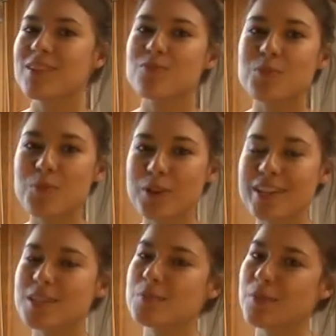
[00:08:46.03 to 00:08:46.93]
for more
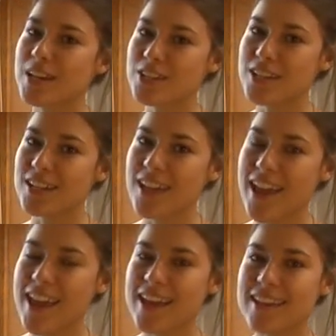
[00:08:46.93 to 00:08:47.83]
inspiration
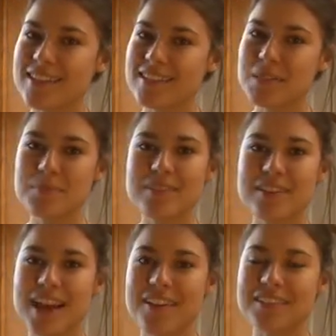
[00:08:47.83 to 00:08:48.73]
and tips on
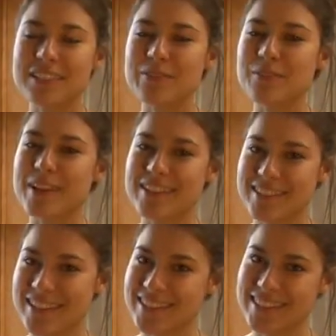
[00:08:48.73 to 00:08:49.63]
how to live a
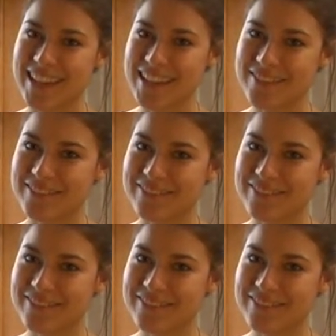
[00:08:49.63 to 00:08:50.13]
Renaissance life.